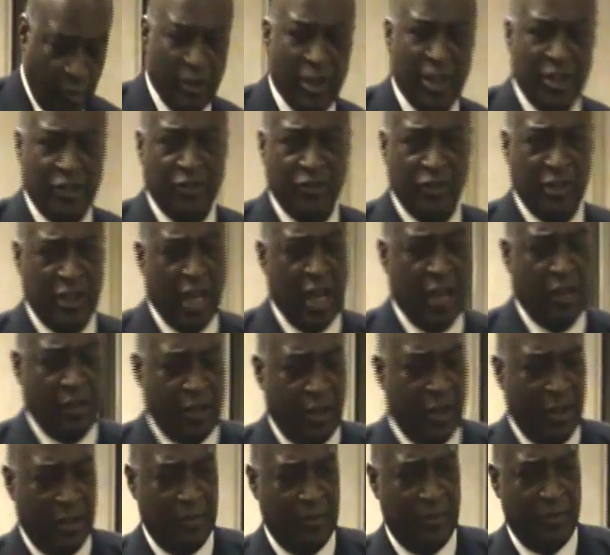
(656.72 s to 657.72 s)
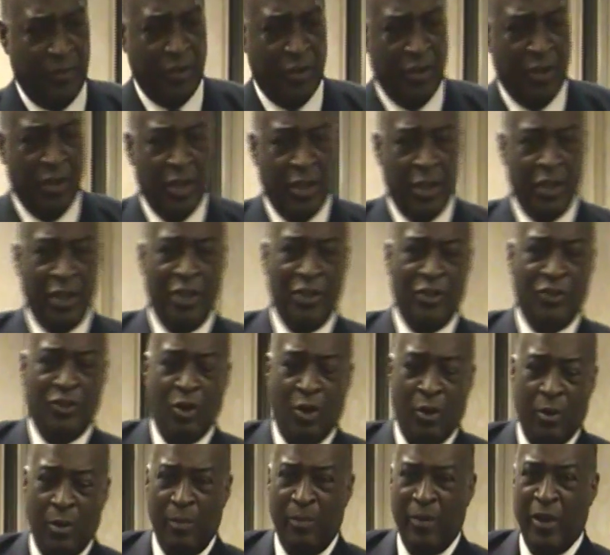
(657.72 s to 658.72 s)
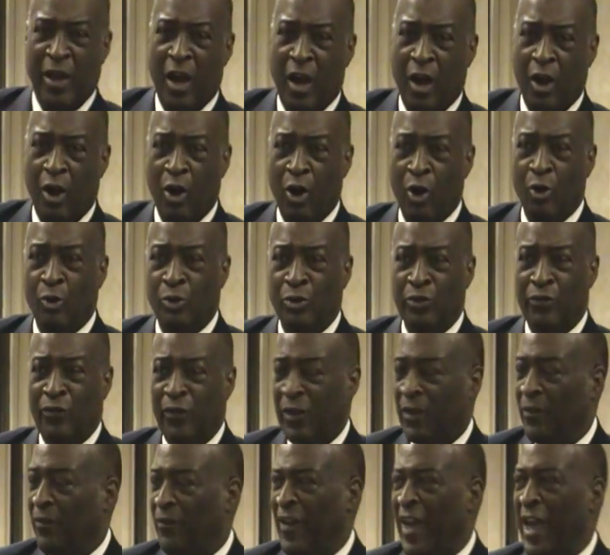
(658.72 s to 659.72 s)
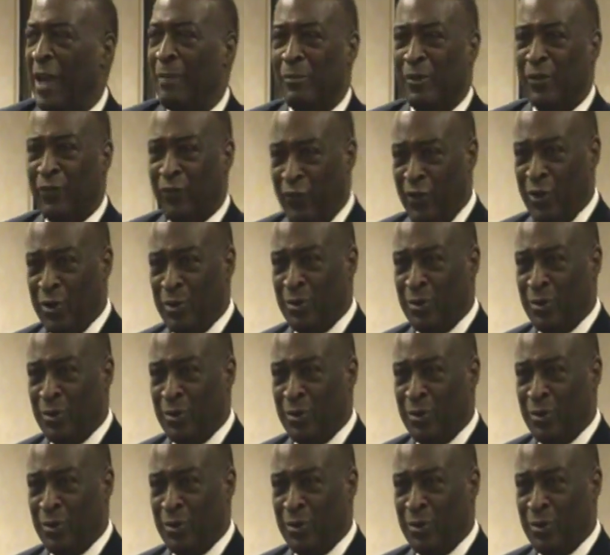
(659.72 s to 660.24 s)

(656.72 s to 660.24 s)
Chris Kettner is going to be our host for the Family